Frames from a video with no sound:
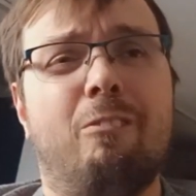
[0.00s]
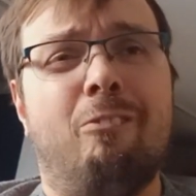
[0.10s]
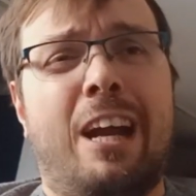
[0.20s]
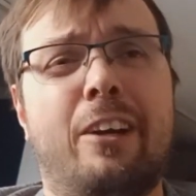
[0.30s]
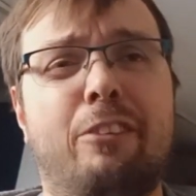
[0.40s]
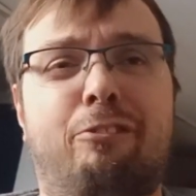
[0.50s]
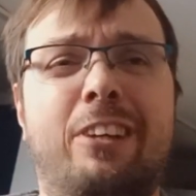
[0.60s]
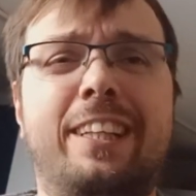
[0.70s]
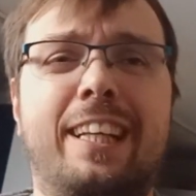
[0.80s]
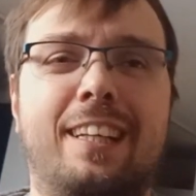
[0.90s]
very
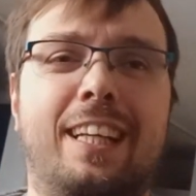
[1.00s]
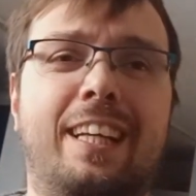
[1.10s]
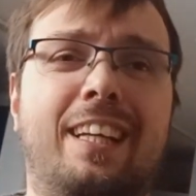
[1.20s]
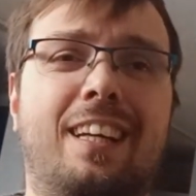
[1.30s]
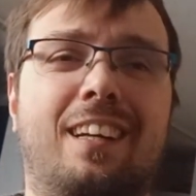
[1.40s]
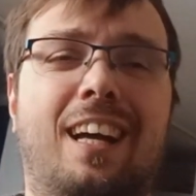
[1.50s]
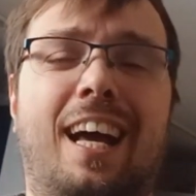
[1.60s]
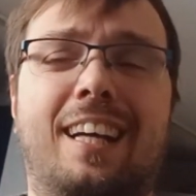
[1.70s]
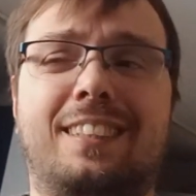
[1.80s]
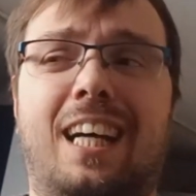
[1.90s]
fittingly,
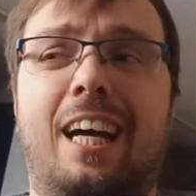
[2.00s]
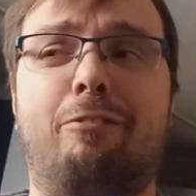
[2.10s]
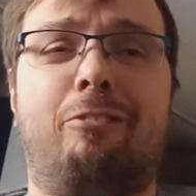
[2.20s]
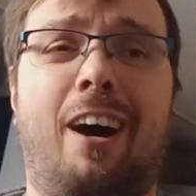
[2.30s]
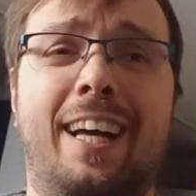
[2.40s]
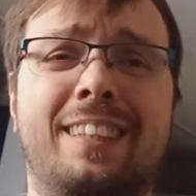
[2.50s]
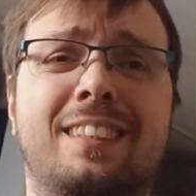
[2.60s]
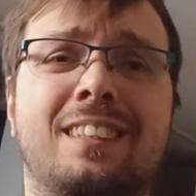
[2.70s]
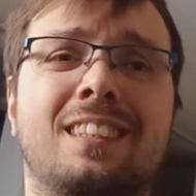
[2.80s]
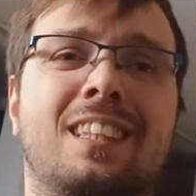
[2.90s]
as I find,